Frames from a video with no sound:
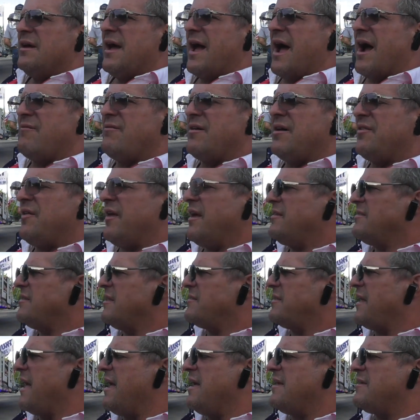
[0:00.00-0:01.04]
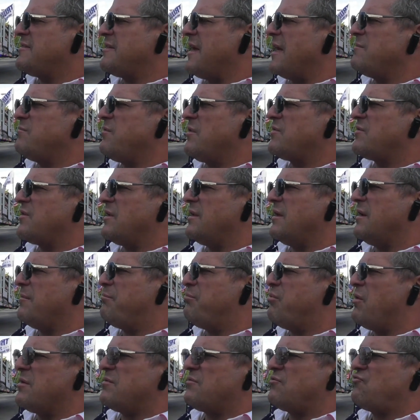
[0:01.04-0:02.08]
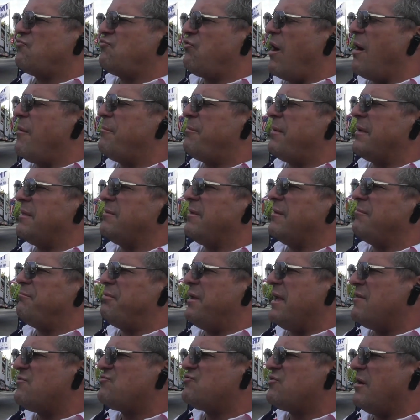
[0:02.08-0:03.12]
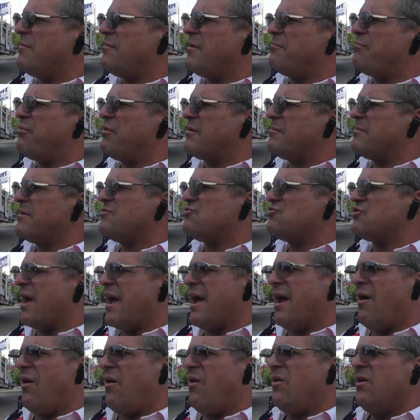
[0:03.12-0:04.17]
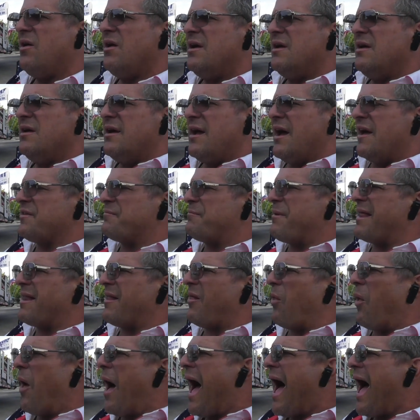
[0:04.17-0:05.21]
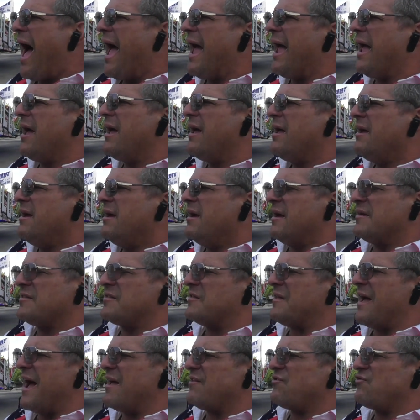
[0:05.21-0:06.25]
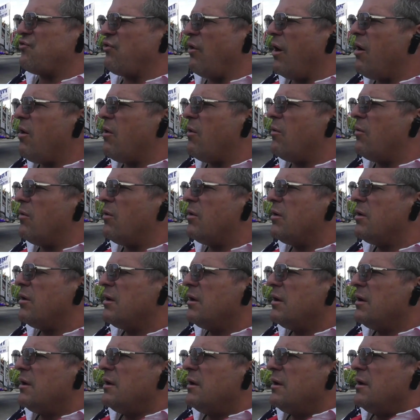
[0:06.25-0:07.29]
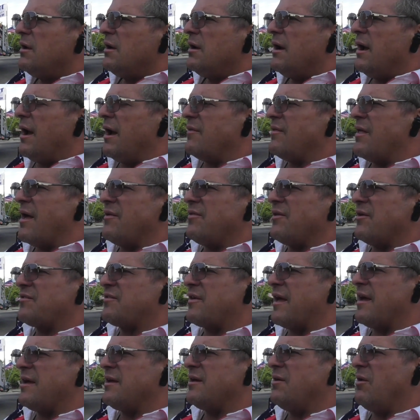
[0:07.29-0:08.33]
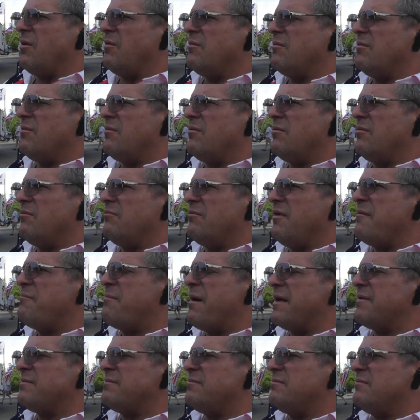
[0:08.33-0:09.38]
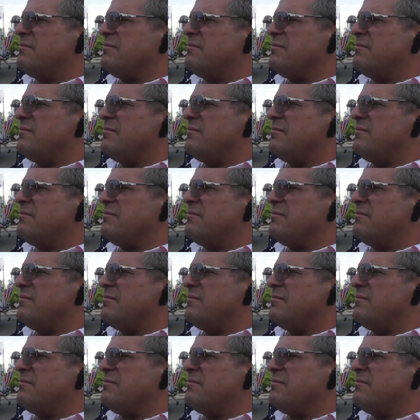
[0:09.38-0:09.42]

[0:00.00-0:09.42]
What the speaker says: everything that they said was gonna put Trump and impeach him and put him in jail has been a lie. It's not true. And that they're saying, you know, we've been